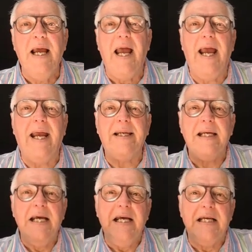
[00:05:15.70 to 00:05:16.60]
and
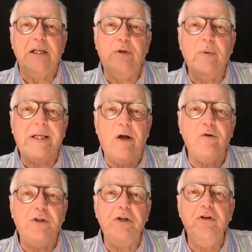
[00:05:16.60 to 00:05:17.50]
you would
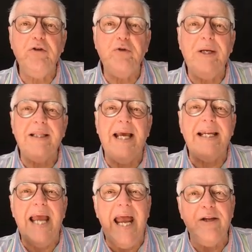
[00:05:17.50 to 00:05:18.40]
continue doing
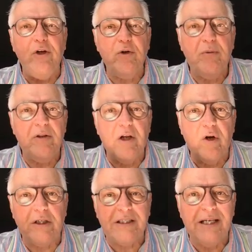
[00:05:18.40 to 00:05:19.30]
that, and you the
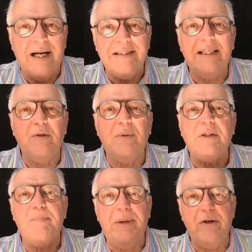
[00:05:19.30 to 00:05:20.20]
lot sizing would
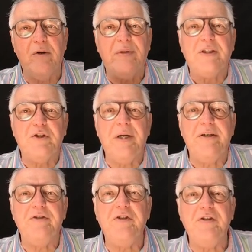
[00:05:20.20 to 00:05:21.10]
depend on the
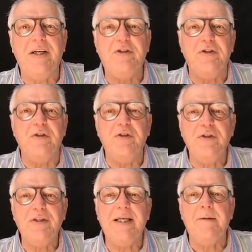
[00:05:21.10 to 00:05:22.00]
strategy that you're
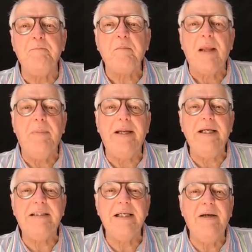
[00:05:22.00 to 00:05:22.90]
using, but
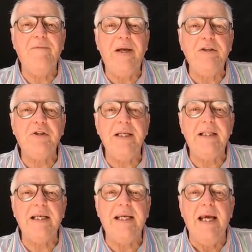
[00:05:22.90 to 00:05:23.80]
it's eventually
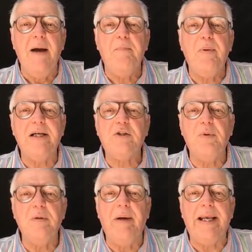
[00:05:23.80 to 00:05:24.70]
the price
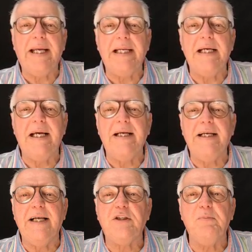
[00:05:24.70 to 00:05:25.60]
will make a, a,
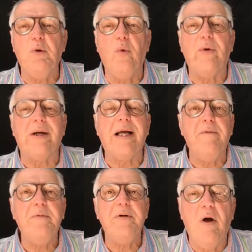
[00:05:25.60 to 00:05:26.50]
a small
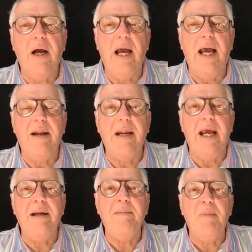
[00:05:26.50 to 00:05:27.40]
recovery, and
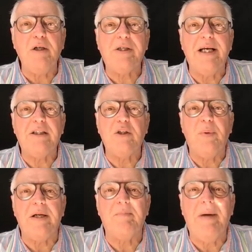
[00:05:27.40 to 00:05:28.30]
and in most cases
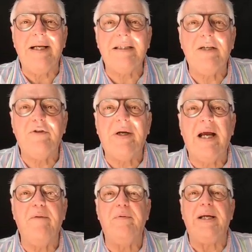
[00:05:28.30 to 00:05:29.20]
when it makes that
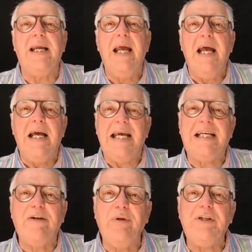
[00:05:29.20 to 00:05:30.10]
recovery,
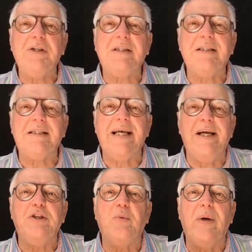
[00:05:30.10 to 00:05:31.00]
it reaches a
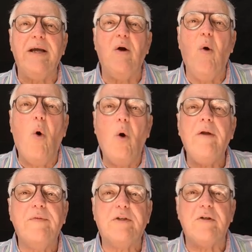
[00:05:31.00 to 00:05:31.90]
stage where all
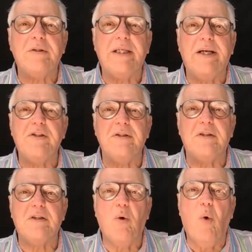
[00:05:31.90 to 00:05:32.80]
of the
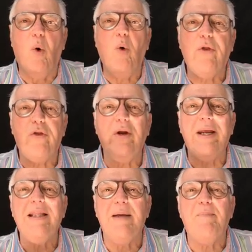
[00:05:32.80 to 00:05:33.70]
transactions, the all
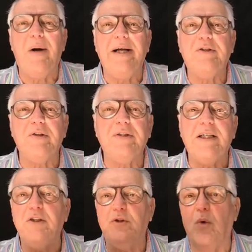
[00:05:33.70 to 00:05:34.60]
three the buy
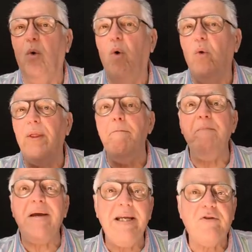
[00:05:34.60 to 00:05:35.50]
transactions or all the
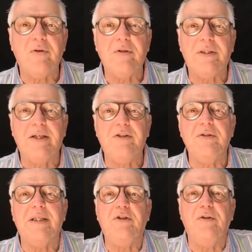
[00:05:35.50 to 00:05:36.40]
many
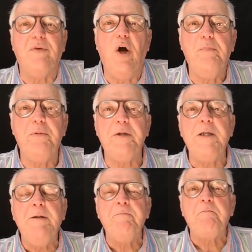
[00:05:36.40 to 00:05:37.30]
transactions that you've opened
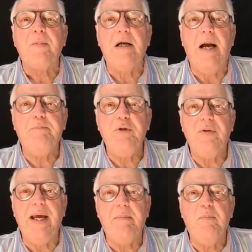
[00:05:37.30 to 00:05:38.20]
up to
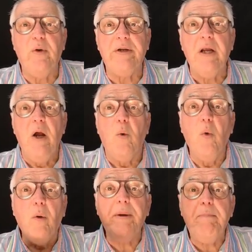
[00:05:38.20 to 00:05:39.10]
that point
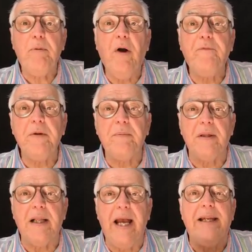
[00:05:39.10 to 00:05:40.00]
will be
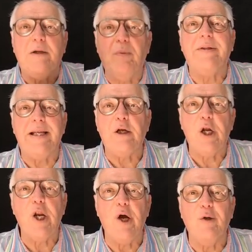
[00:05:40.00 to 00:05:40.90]
profitable, and it will then
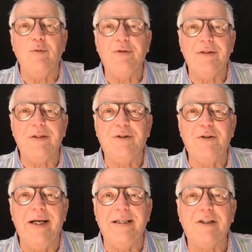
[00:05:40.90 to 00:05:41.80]
close the
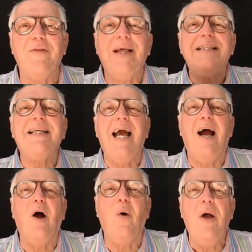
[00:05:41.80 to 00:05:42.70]
trade. So that's
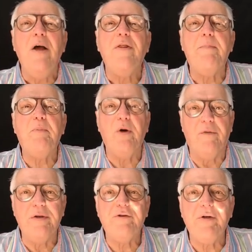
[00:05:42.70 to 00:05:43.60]
how the
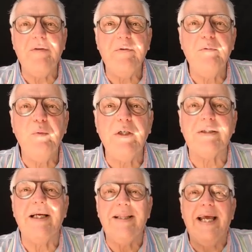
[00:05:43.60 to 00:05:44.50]
profit retriever
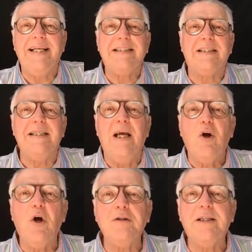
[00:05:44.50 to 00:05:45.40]
works, and that is the
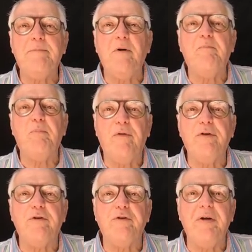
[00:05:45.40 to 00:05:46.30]
concept of
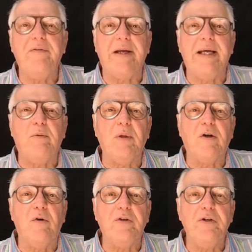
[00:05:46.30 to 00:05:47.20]
profit retrieving. It will
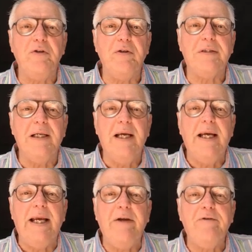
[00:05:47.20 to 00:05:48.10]
continue
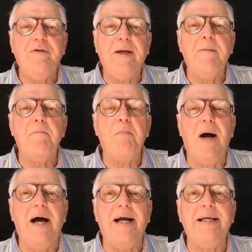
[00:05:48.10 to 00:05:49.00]
entering
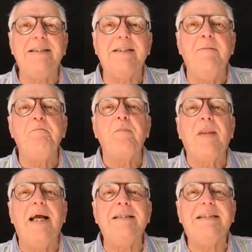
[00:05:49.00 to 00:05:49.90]
buys
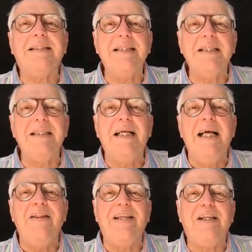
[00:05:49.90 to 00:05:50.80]
until
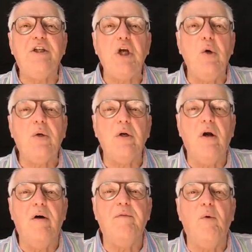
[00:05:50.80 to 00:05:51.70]
the total
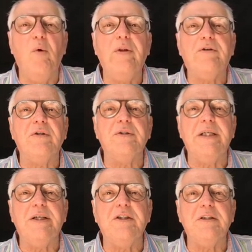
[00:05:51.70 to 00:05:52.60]
of all the
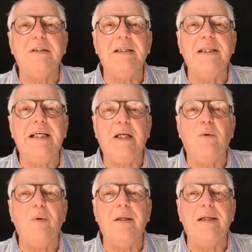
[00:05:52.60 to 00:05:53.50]
transactions
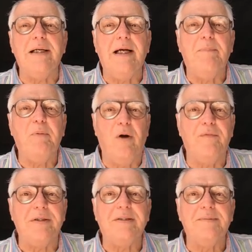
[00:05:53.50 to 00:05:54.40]
equal a
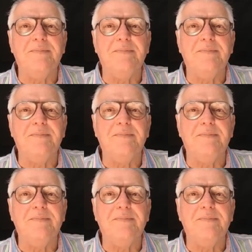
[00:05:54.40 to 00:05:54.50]
profit.